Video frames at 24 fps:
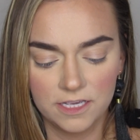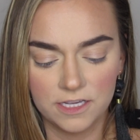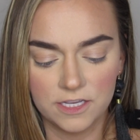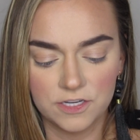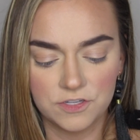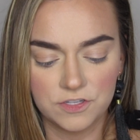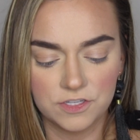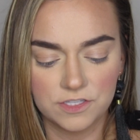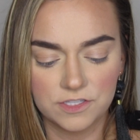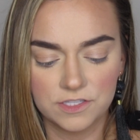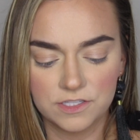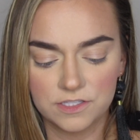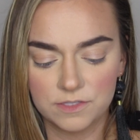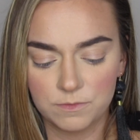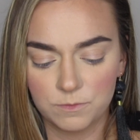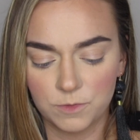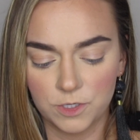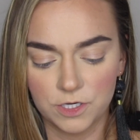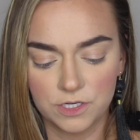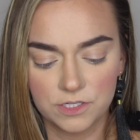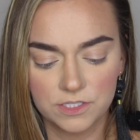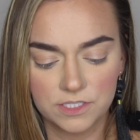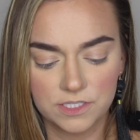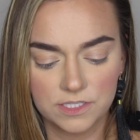It just
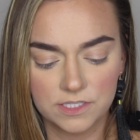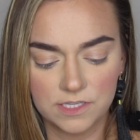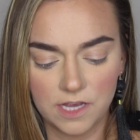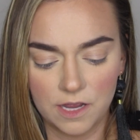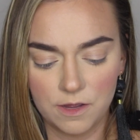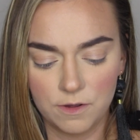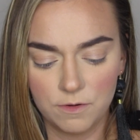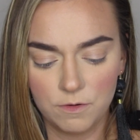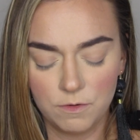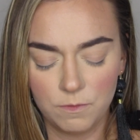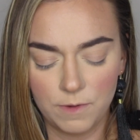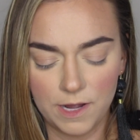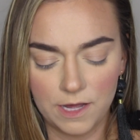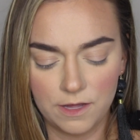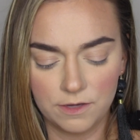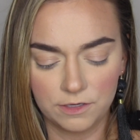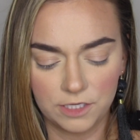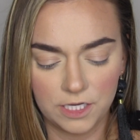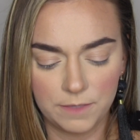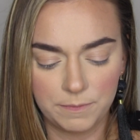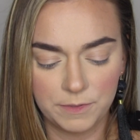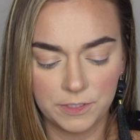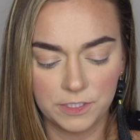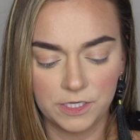works so well at
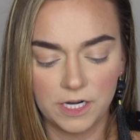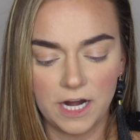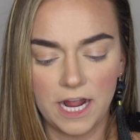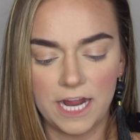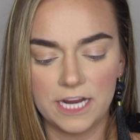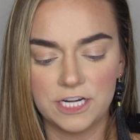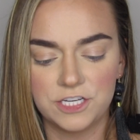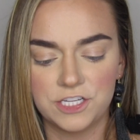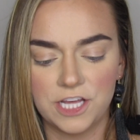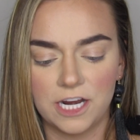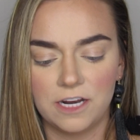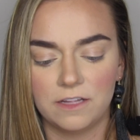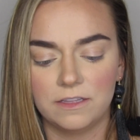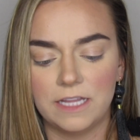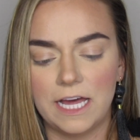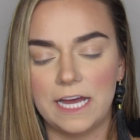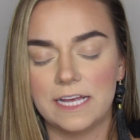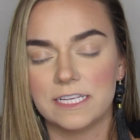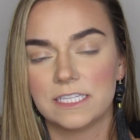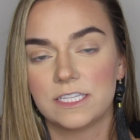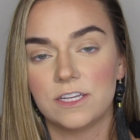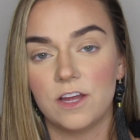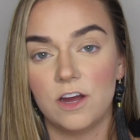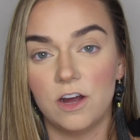keeping your eyeshadow
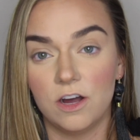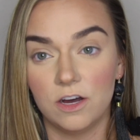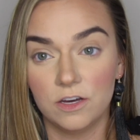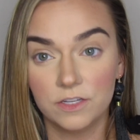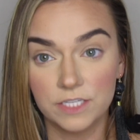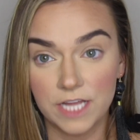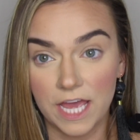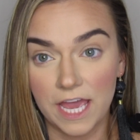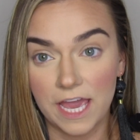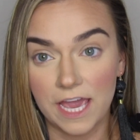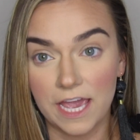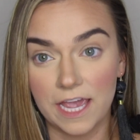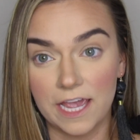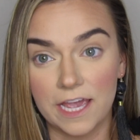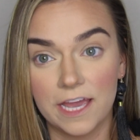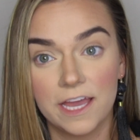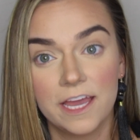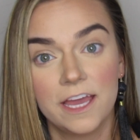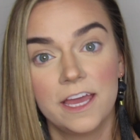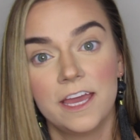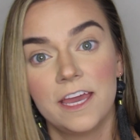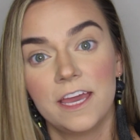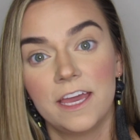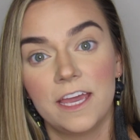last all day.
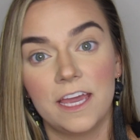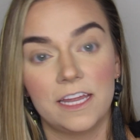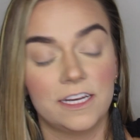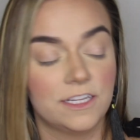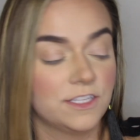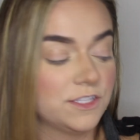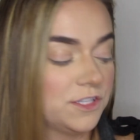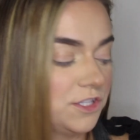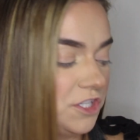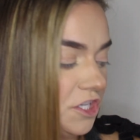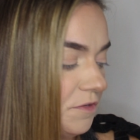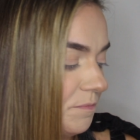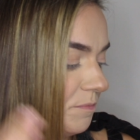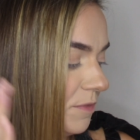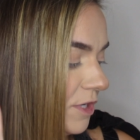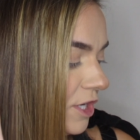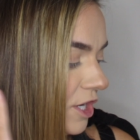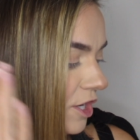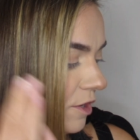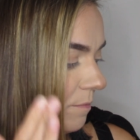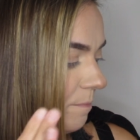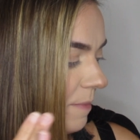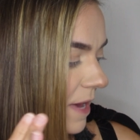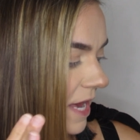And it's super
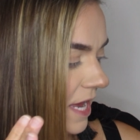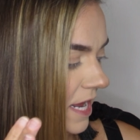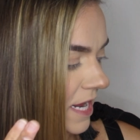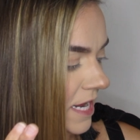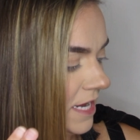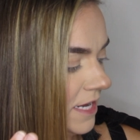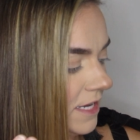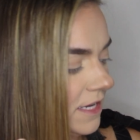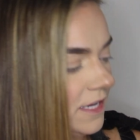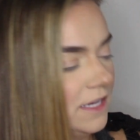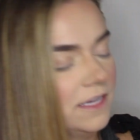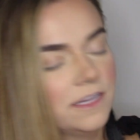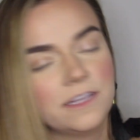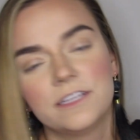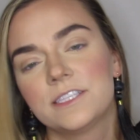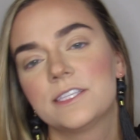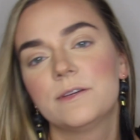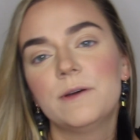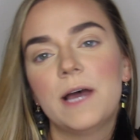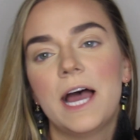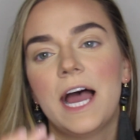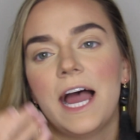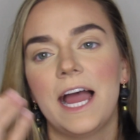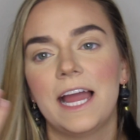opaque,
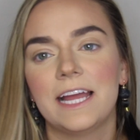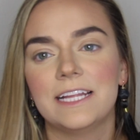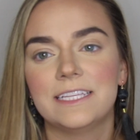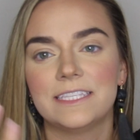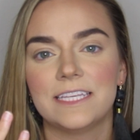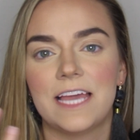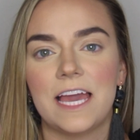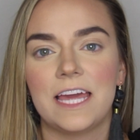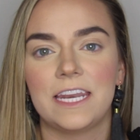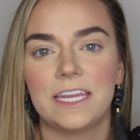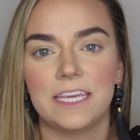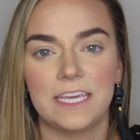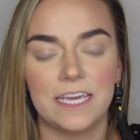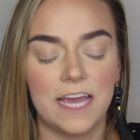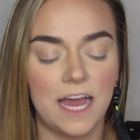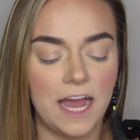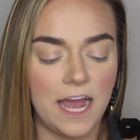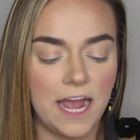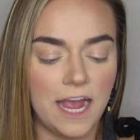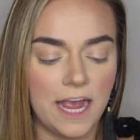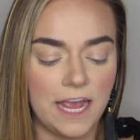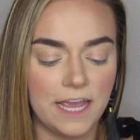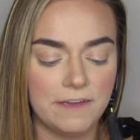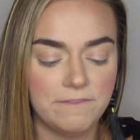so it hides any
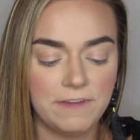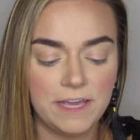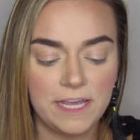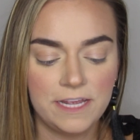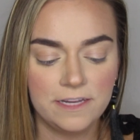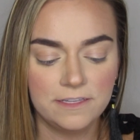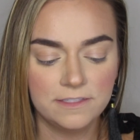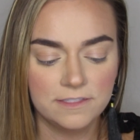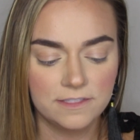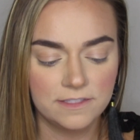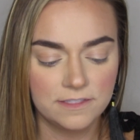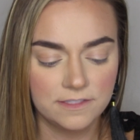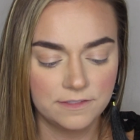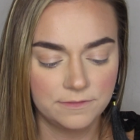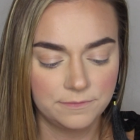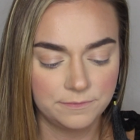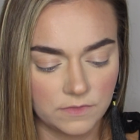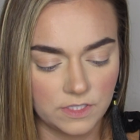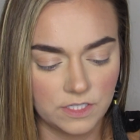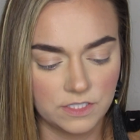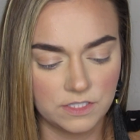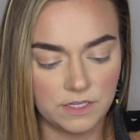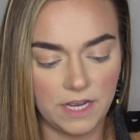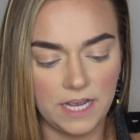eye veins.
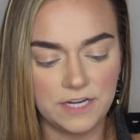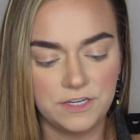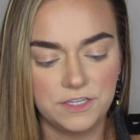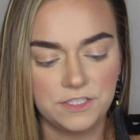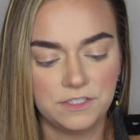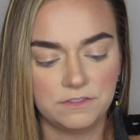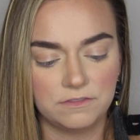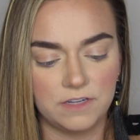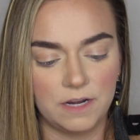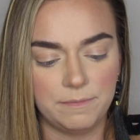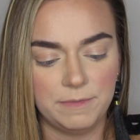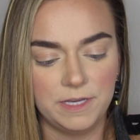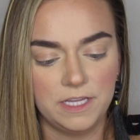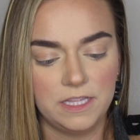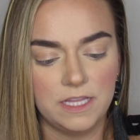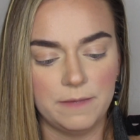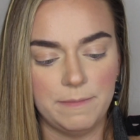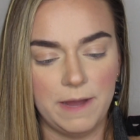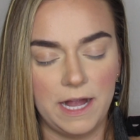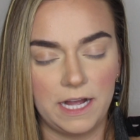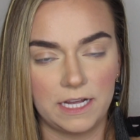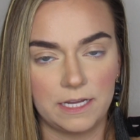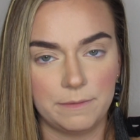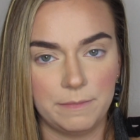So I just rub it in the
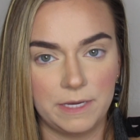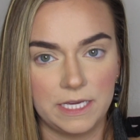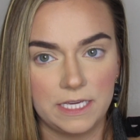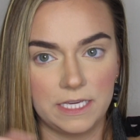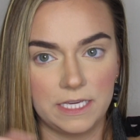back of my